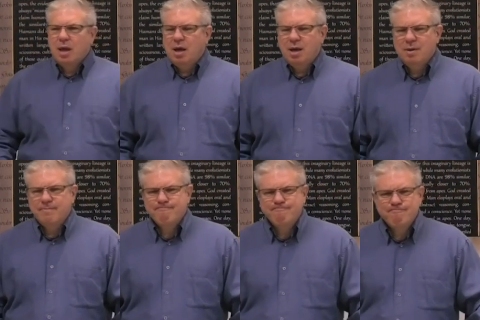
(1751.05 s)

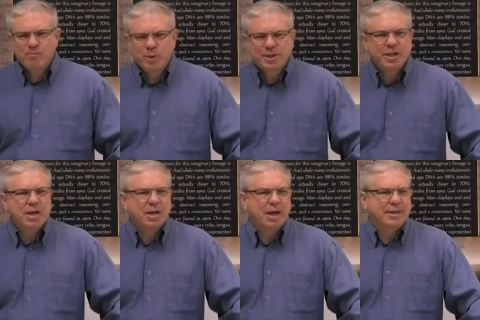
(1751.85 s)
Um, we
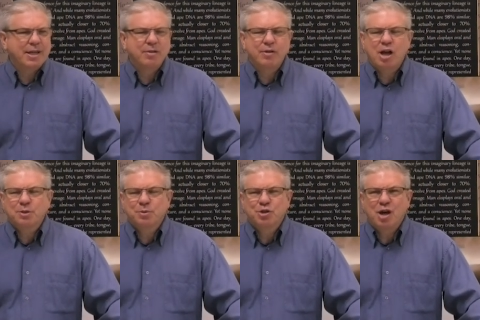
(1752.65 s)
see at the end of the
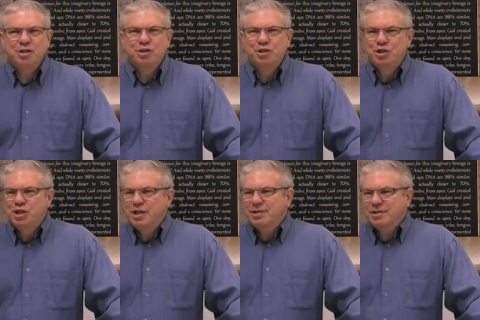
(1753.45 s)
Gospel of John,
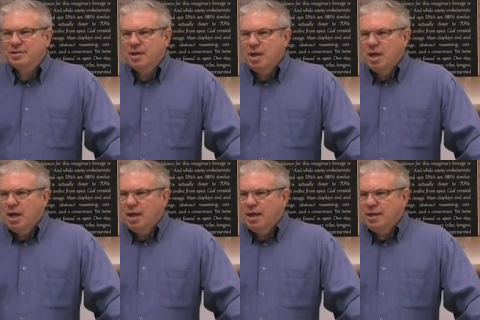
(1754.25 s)
Jesus
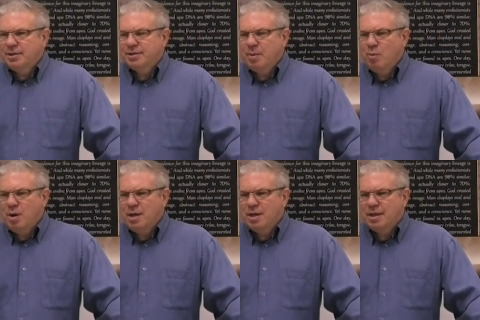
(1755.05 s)
is
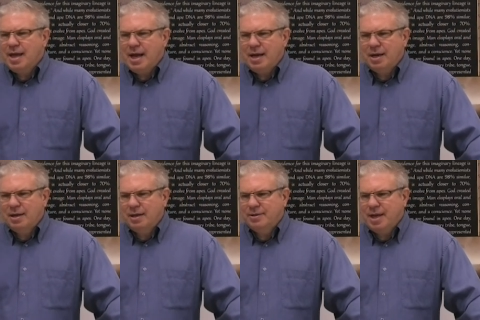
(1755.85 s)
someone that
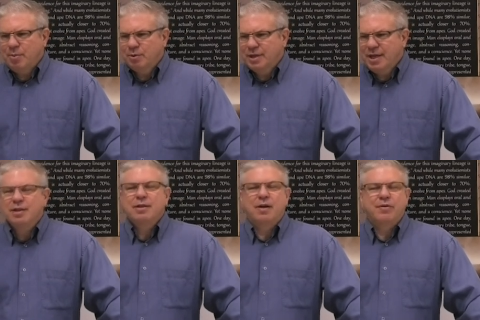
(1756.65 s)
is able to
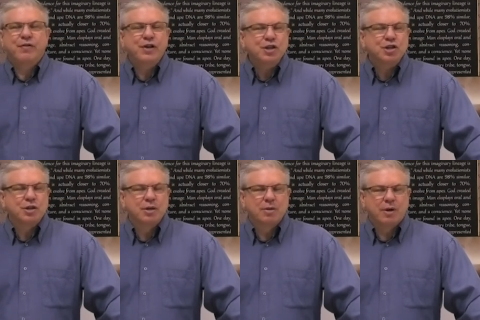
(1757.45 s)
eat of the
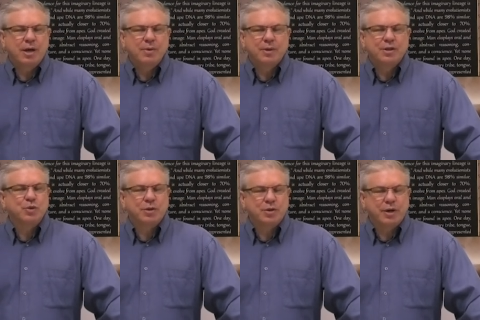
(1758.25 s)
fish, right, with
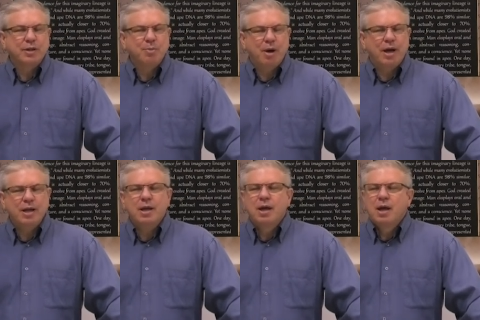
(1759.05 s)
his resurrected
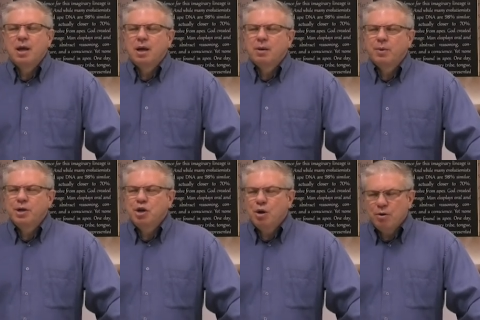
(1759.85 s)
body.
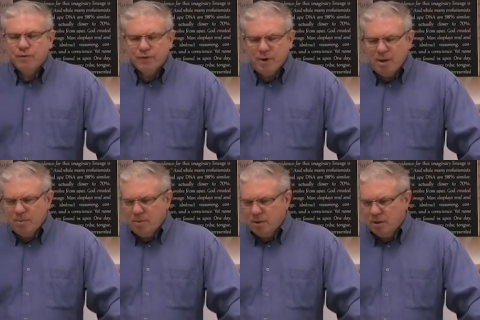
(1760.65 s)
We know
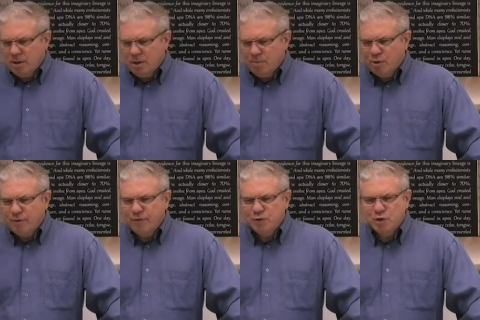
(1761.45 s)
from the book
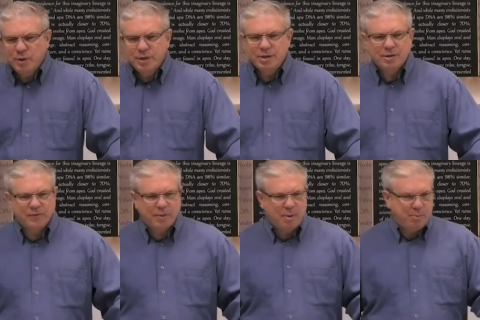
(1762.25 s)
of First Corinthians
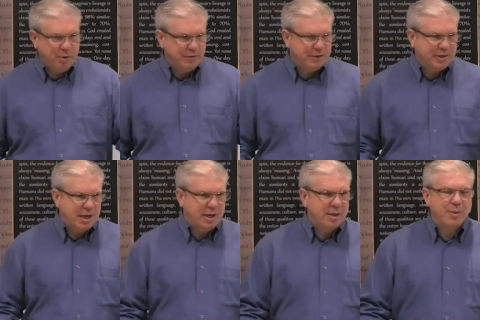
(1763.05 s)
and from our previous
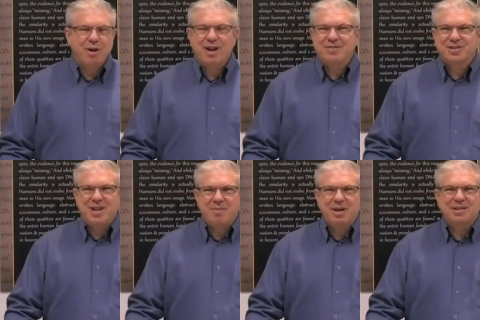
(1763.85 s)
study that we don't have
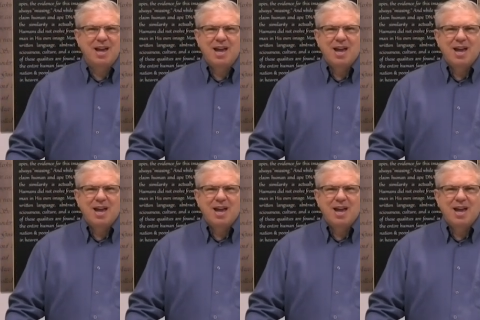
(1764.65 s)
stomachs.